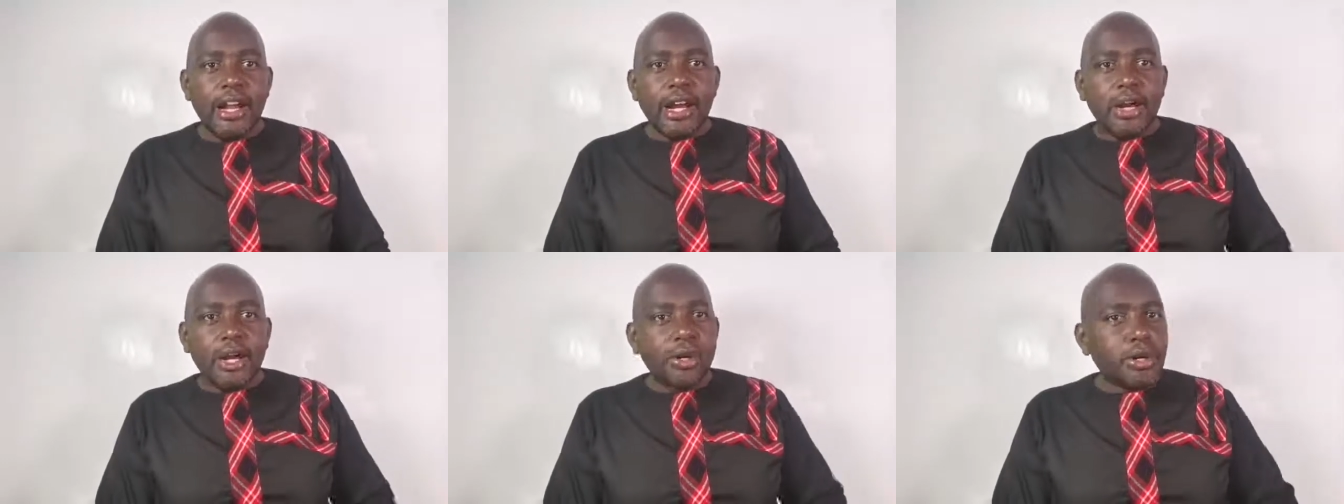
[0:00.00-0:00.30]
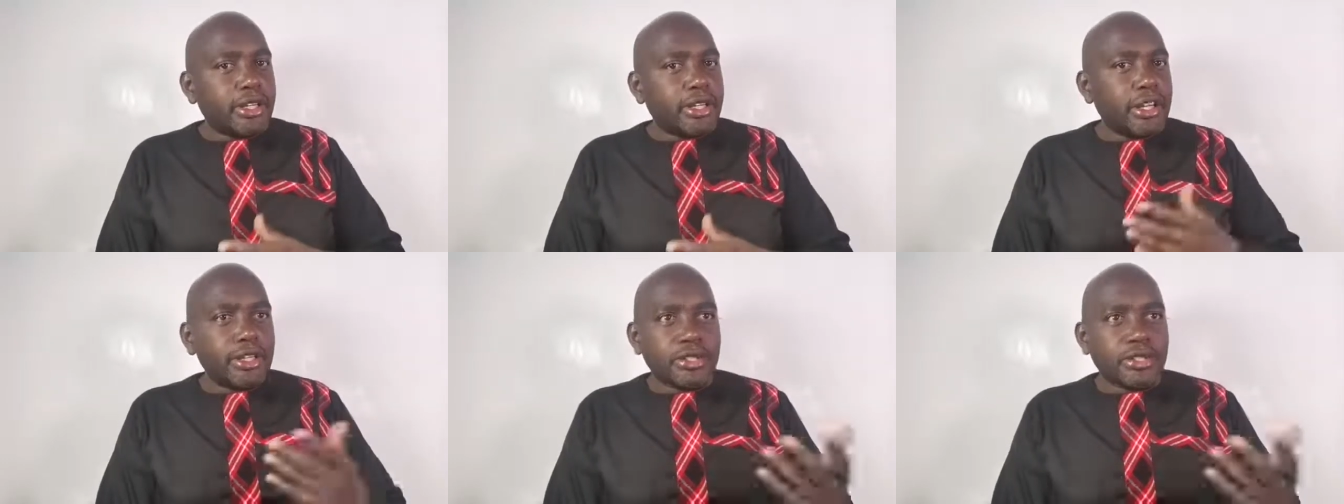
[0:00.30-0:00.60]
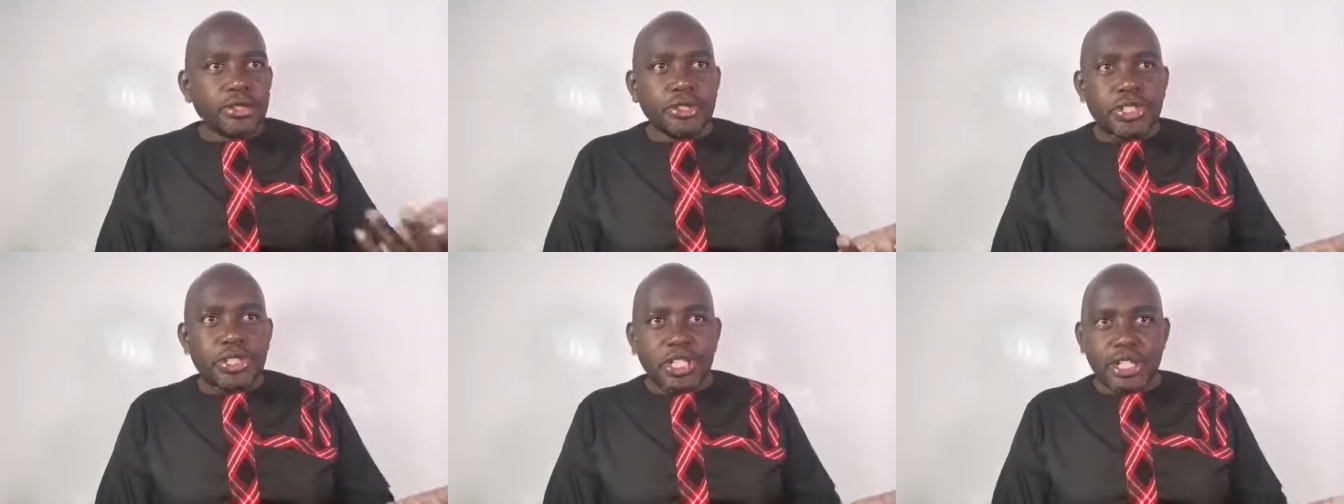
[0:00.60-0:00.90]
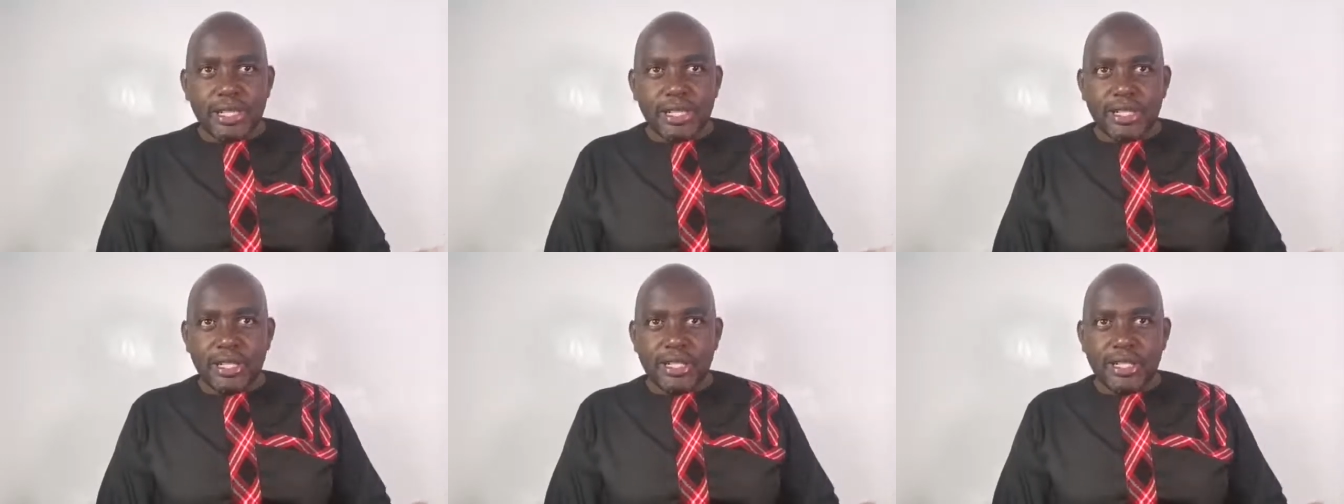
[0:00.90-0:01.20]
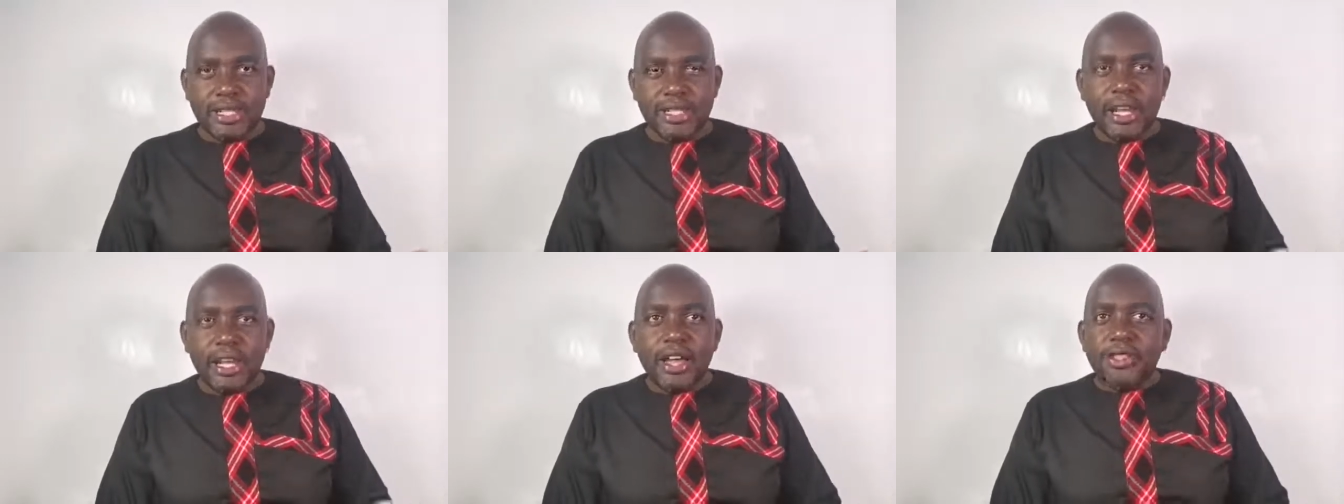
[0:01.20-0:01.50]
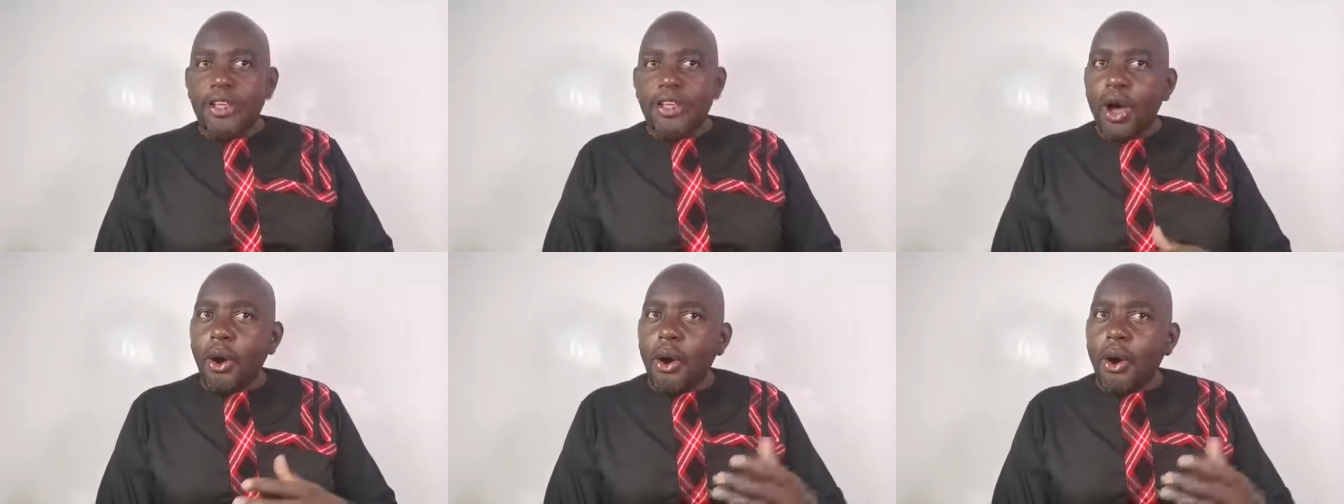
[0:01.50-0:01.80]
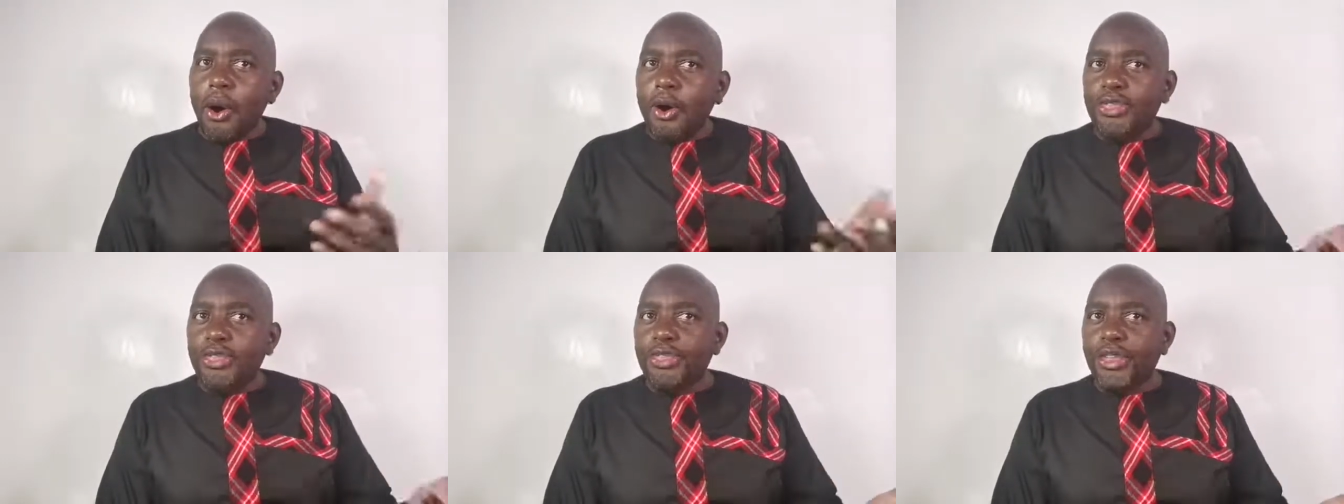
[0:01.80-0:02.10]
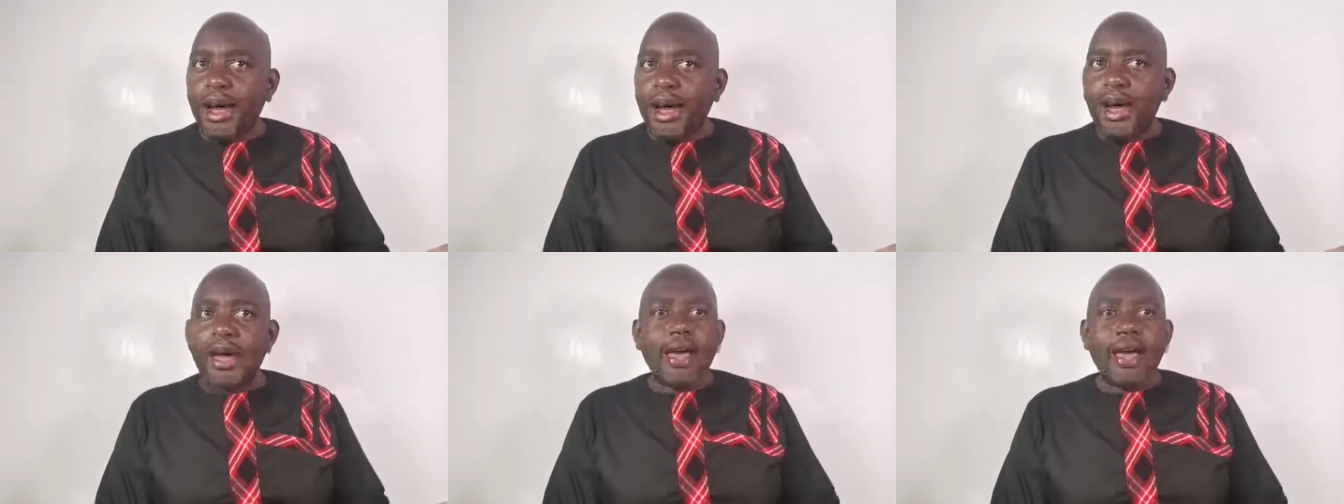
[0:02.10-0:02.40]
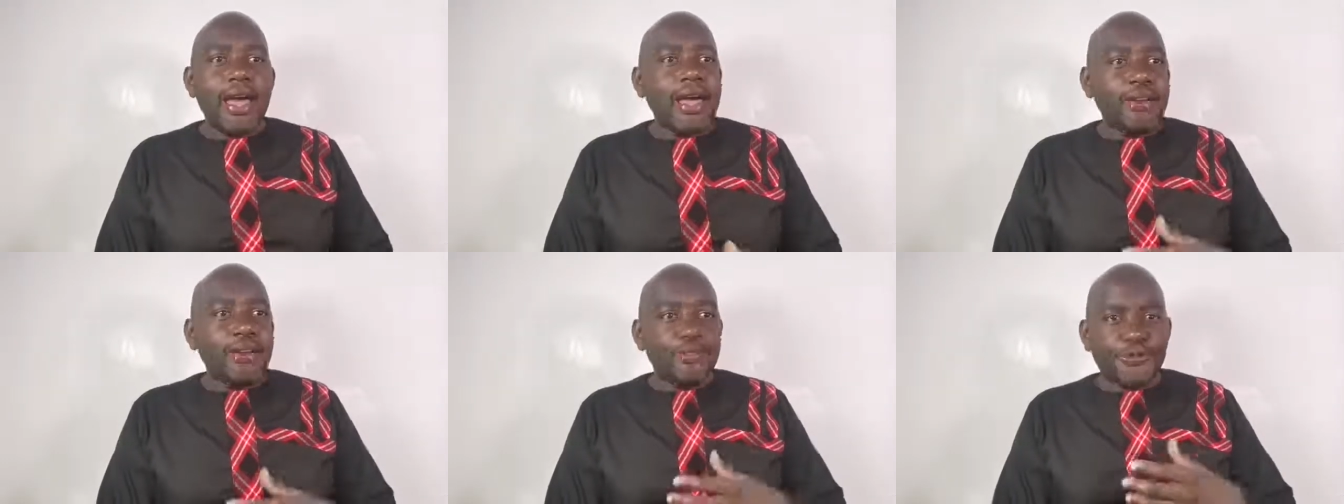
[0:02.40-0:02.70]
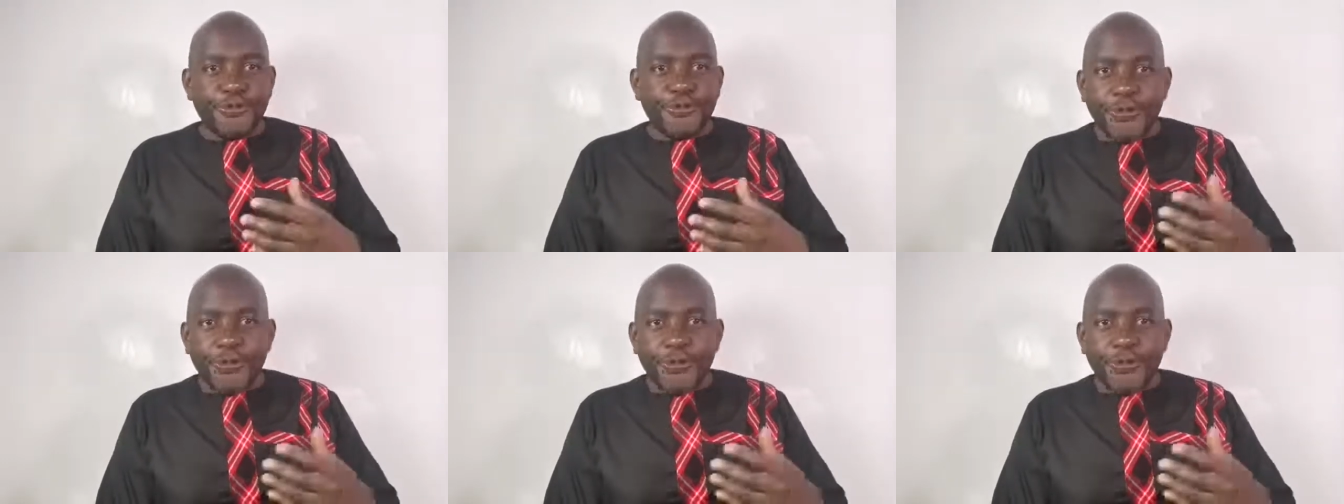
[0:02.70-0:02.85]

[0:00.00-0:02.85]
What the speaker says: Looking to Jesus, the author and